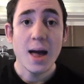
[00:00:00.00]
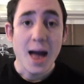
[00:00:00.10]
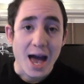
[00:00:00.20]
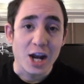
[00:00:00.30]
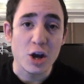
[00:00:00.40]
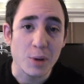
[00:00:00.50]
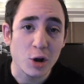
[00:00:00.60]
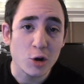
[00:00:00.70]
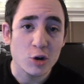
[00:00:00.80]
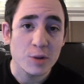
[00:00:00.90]
Hello my
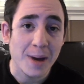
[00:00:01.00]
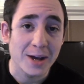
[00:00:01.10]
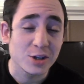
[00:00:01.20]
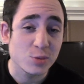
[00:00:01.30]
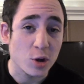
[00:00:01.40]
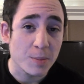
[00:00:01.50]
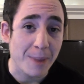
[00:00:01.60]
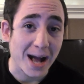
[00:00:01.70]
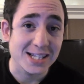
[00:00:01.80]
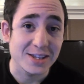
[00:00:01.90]
loyal companions, welcome
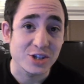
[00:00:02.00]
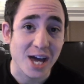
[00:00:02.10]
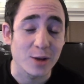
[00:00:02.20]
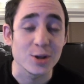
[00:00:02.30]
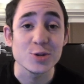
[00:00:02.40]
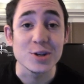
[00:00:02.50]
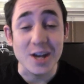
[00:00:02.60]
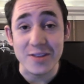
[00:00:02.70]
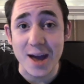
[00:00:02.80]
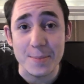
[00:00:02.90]
back to the channel and to
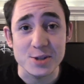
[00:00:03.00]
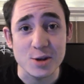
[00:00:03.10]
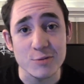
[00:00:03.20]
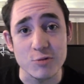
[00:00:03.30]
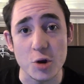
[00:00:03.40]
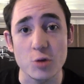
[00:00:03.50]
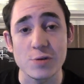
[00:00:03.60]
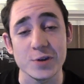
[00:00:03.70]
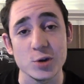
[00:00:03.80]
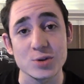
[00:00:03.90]
another episode of Rogue
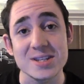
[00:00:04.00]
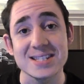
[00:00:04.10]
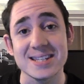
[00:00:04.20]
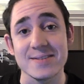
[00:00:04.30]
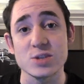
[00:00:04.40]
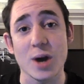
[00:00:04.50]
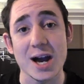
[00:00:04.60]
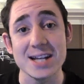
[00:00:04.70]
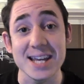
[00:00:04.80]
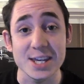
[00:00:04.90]
Revealed, the series where I
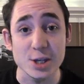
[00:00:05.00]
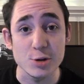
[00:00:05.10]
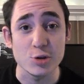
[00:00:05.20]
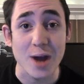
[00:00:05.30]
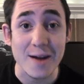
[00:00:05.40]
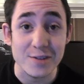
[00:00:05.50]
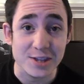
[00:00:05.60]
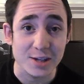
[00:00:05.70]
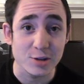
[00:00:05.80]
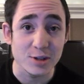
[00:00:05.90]
take you through
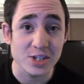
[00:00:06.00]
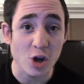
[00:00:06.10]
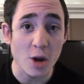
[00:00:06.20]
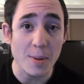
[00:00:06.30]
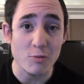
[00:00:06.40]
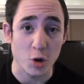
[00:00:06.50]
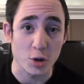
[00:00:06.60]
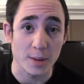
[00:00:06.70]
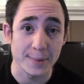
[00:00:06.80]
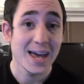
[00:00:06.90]
everything you need to know about Rogue
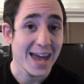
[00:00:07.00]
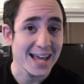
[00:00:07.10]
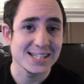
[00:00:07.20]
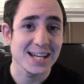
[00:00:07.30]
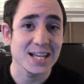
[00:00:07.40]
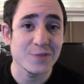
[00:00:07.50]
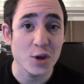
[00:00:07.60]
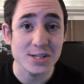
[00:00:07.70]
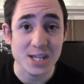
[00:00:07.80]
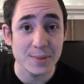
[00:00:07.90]
Company. In today's video
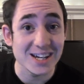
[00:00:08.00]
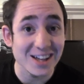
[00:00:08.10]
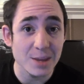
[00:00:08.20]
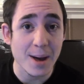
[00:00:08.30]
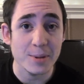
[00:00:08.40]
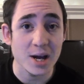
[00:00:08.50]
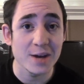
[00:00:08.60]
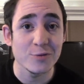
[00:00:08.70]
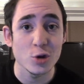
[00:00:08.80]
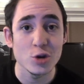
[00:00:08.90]
it's going to be another map guide
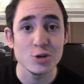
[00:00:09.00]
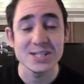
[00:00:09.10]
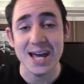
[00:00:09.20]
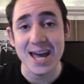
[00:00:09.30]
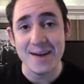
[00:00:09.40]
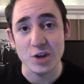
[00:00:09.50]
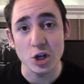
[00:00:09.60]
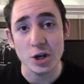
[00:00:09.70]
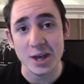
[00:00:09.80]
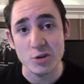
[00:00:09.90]
for you today, having a
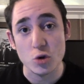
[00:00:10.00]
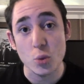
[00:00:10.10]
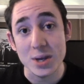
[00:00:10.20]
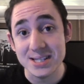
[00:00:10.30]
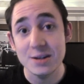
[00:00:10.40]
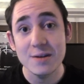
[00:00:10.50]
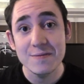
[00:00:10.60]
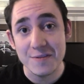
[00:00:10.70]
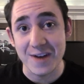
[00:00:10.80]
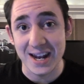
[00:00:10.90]
look at the requested
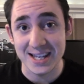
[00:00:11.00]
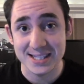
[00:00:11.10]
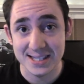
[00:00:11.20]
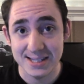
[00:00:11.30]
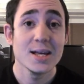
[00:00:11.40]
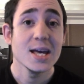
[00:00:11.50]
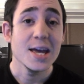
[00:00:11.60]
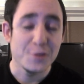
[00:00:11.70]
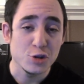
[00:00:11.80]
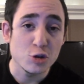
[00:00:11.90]
Favelas.
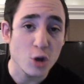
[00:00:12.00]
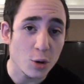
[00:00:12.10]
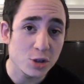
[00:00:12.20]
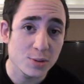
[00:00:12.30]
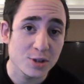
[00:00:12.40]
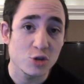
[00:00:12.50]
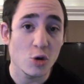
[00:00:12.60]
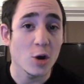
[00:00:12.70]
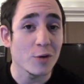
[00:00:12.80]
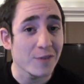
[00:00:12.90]
If you do go on to enjoy
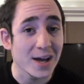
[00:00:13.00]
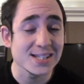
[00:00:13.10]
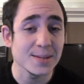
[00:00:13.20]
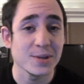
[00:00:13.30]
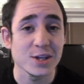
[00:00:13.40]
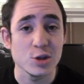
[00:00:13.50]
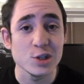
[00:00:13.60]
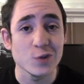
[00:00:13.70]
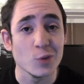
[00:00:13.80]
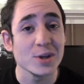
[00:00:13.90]
or find something
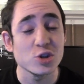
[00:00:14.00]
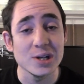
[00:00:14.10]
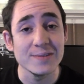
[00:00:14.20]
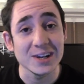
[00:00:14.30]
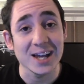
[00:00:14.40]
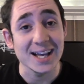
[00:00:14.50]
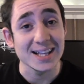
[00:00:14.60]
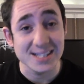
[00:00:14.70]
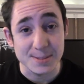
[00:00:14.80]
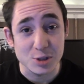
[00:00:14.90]
useful, make sure you leave a like and
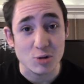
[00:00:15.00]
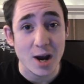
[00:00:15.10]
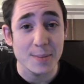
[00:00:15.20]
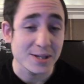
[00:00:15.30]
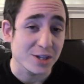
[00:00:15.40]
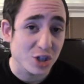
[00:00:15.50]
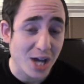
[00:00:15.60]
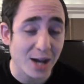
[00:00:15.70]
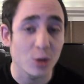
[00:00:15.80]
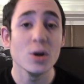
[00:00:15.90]
subscribe to the
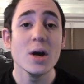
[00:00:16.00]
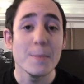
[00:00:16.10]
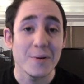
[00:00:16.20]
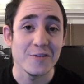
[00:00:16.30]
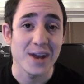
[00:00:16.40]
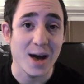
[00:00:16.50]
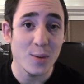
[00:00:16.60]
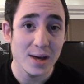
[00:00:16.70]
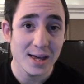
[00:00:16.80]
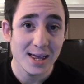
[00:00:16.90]
channel, but for now,
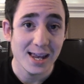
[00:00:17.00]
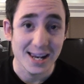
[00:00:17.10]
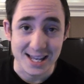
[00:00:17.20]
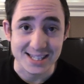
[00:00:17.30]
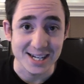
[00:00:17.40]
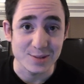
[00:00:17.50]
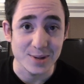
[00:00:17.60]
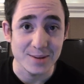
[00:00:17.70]
let's get into it.